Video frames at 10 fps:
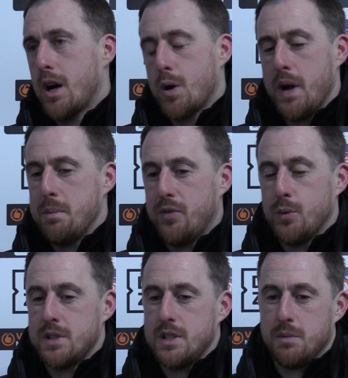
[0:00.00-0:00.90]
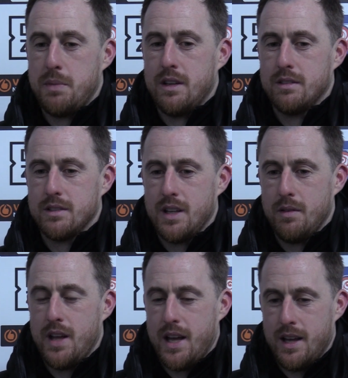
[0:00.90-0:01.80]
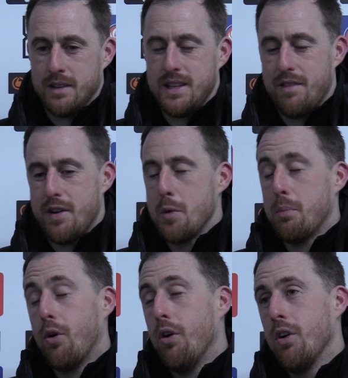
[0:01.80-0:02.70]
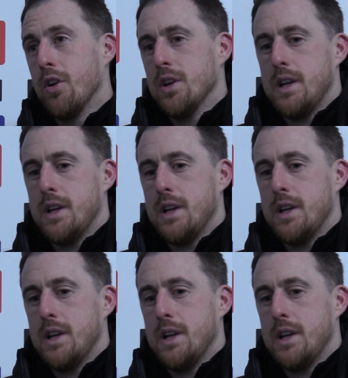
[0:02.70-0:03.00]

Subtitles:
Our away performances have been very poor,